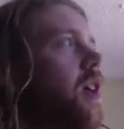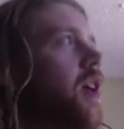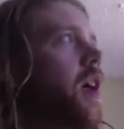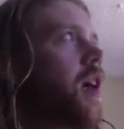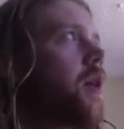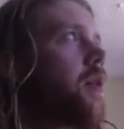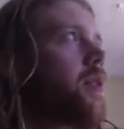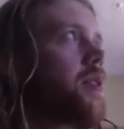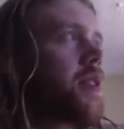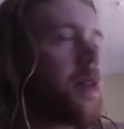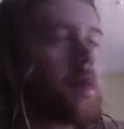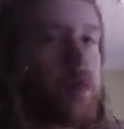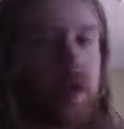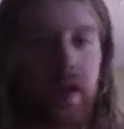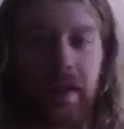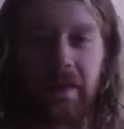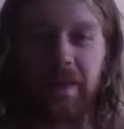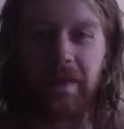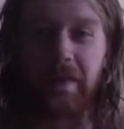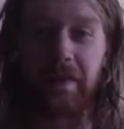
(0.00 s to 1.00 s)
I would say
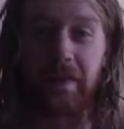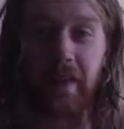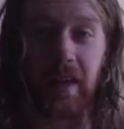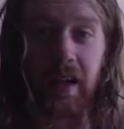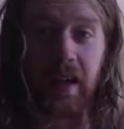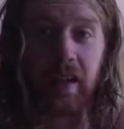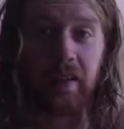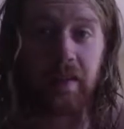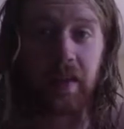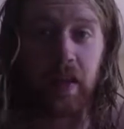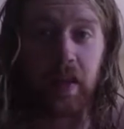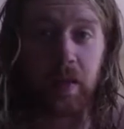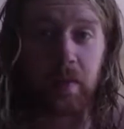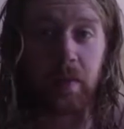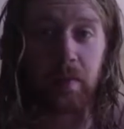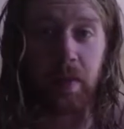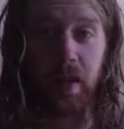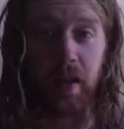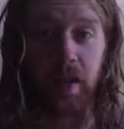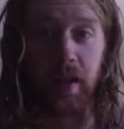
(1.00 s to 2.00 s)
probably 5 human
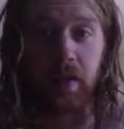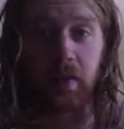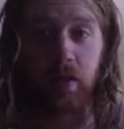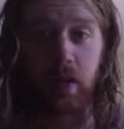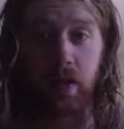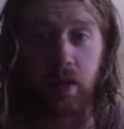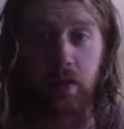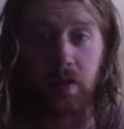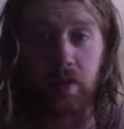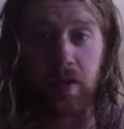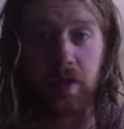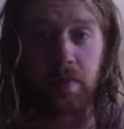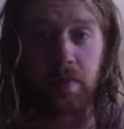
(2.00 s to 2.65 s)
body rows